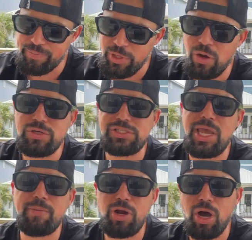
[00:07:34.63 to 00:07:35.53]
Coach
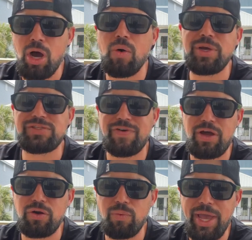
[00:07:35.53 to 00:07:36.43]
Saban always
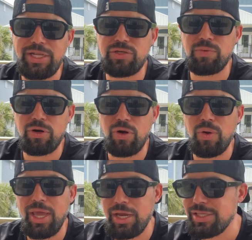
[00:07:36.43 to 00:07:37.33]
found a way to
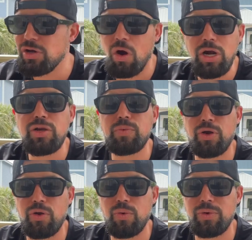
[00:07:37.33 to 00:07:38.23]
recruit, and it's hard to
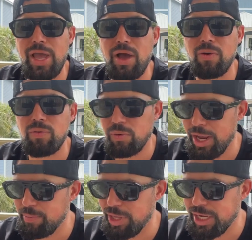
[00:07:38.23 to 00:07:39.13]
recruit now,
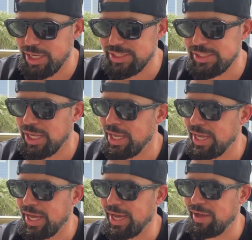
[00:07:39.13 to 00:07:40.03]
right? Because
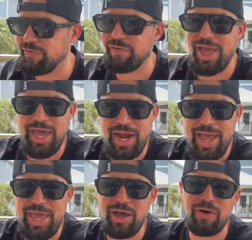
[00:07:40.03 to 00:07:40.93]
of
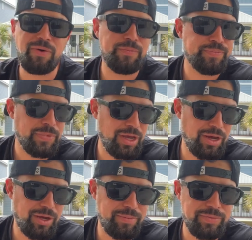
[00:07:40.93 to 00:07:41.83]
NIL,
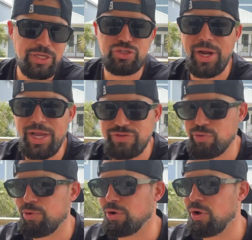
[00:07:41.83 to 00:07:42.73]
the transfer
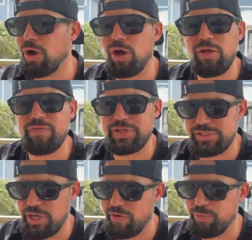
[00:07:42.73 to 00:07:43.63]
portal, all of this
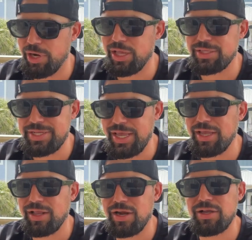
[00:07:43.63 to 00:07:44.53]
stuff. But taking
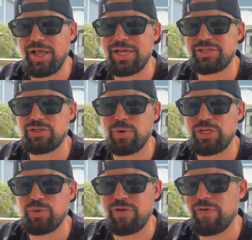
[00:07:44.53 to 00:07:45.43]
Clara class of
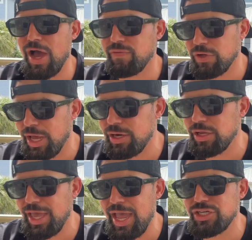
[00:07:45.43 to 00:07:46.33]
2025 will kind of
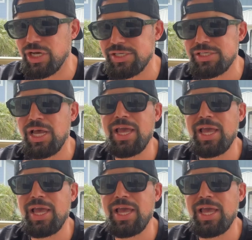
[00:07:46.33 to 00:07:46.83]
gauge us.